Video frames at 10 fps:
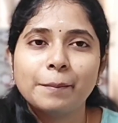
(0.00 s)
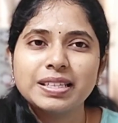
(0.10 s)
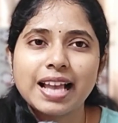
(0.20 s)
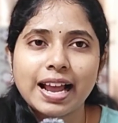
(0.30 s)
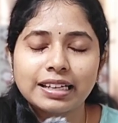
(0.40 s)

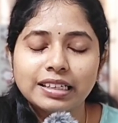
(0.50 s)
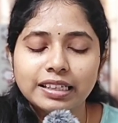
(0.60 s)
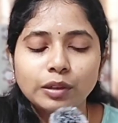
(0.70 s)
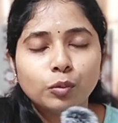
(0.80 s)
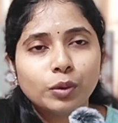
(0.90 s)

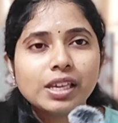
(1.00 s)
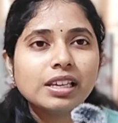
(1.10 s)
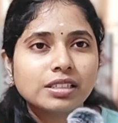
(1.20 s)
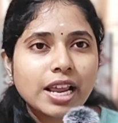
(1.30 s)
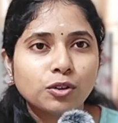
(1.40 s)
mishandling, we
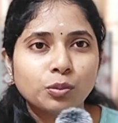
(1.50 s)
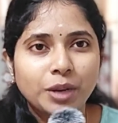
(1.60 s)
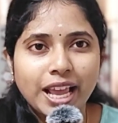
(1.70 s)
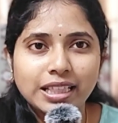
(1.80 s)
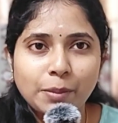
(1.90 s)
tend to
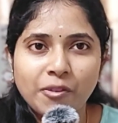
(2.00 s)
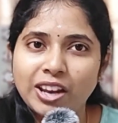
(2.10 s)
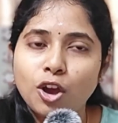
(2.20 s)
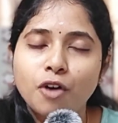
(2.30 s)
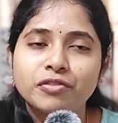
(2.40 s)
break them
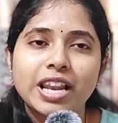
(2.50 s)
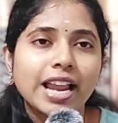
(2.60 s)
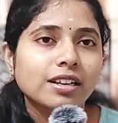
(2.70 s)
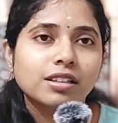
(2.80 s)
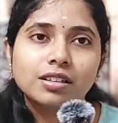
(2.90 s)
very often
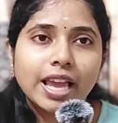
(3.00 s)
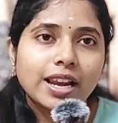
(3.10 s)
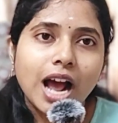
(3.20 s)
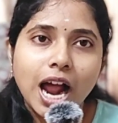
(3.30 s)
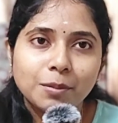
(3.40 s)
and
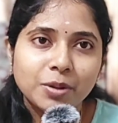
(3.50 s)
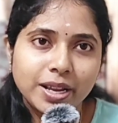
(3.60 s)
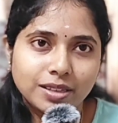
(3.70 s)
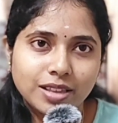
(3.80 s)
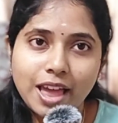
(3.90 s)
get
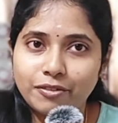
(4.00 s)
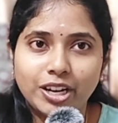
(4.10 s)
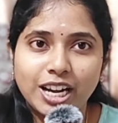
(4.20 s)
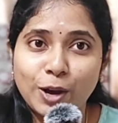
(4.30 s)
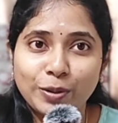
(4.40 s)
heartbreaks
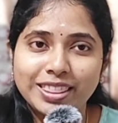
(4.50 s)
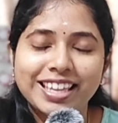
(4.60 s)
every now and